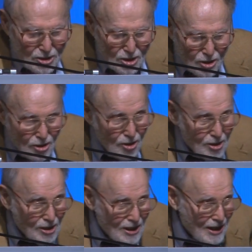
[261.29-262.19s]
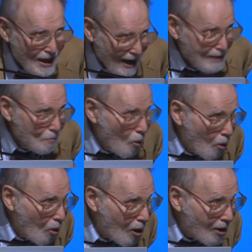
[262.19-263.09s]
just heard, and
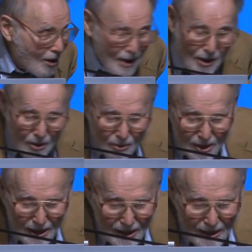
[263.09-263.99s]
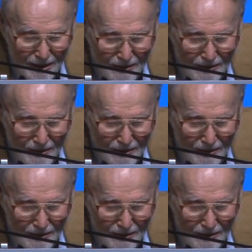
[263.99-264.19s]
more, okay?